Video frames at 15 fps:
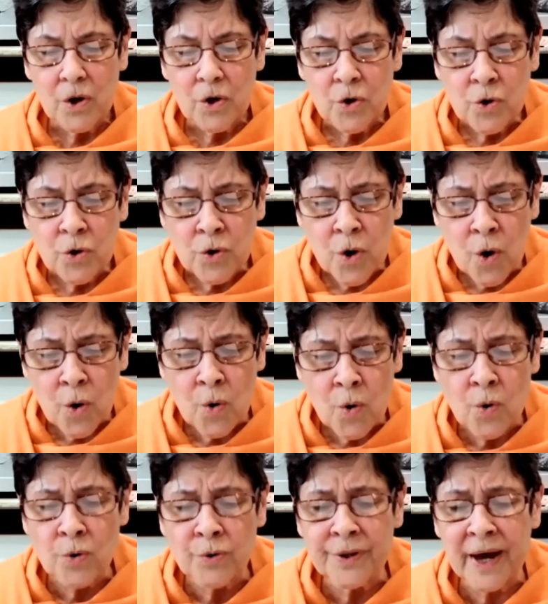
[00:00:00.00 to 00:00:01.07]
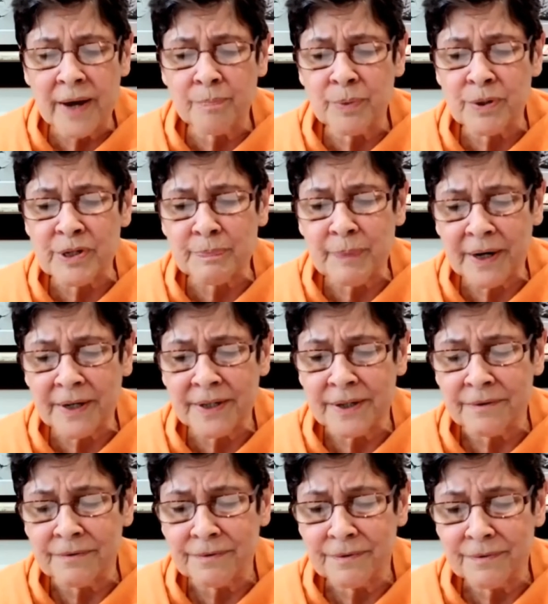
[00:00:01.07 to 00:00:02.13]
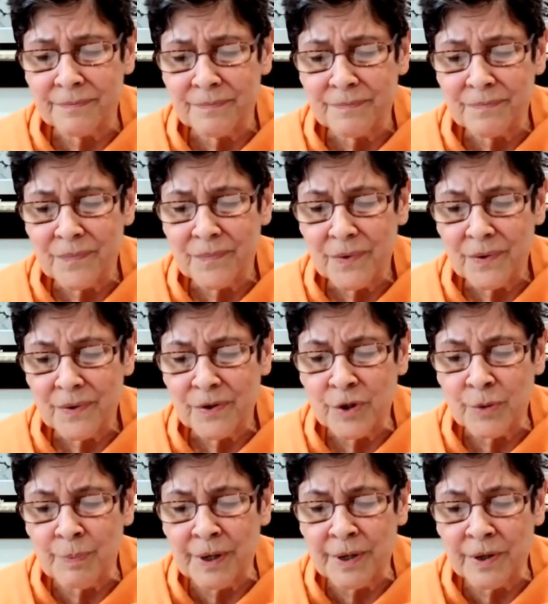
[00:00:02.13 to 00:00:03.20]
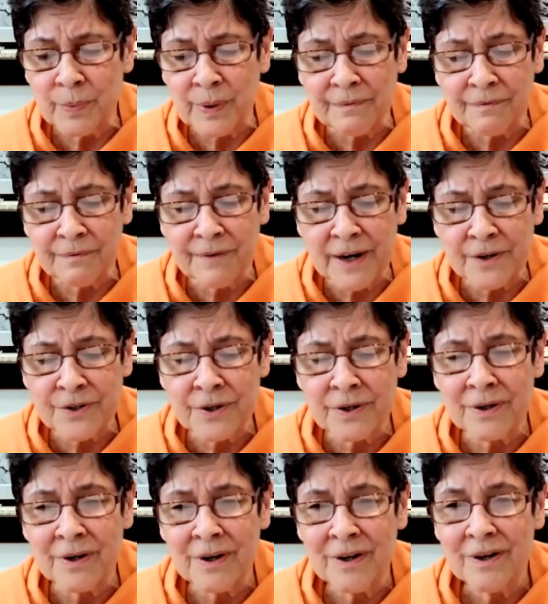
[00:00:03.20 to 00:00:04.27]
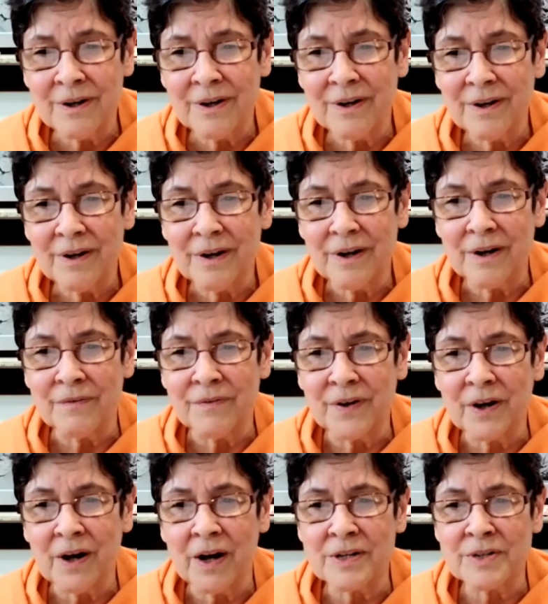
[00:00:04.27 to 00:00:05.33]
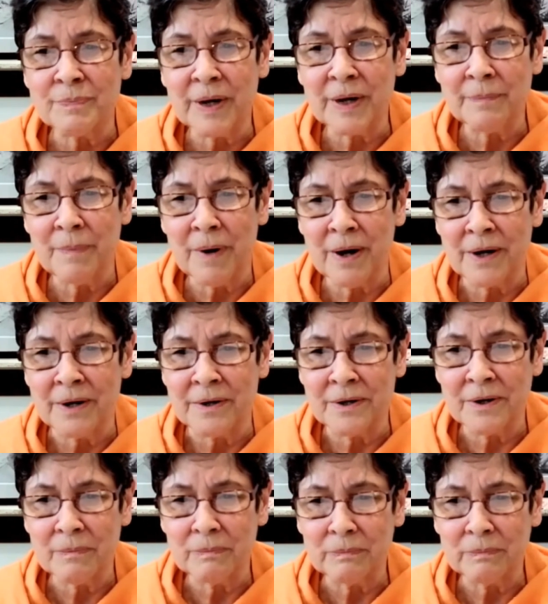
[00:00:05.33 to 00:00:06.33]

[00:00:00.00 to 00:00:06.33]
Know that perspective to be the reflection of the cosmic mind.